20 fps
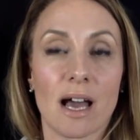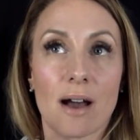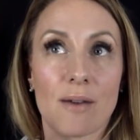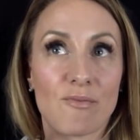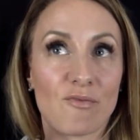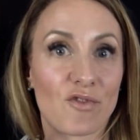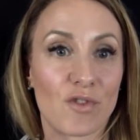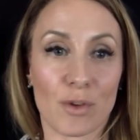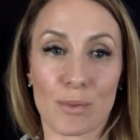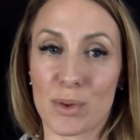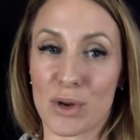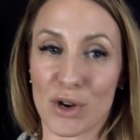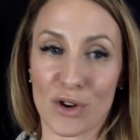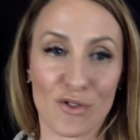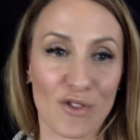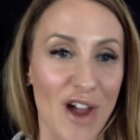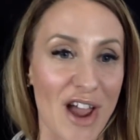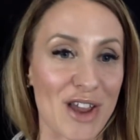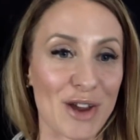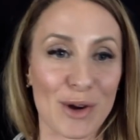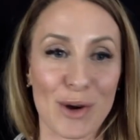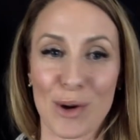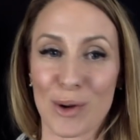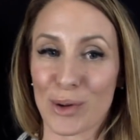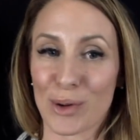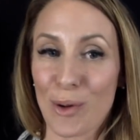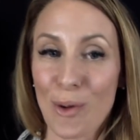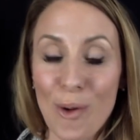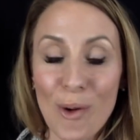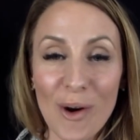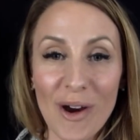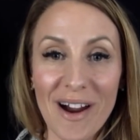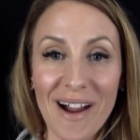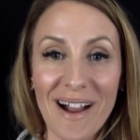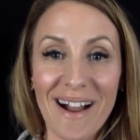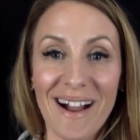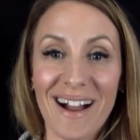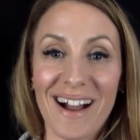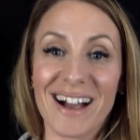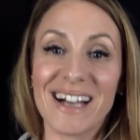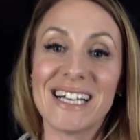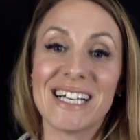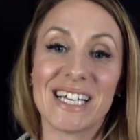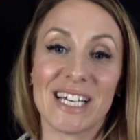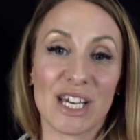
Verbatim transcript: um, for purifying your own aura.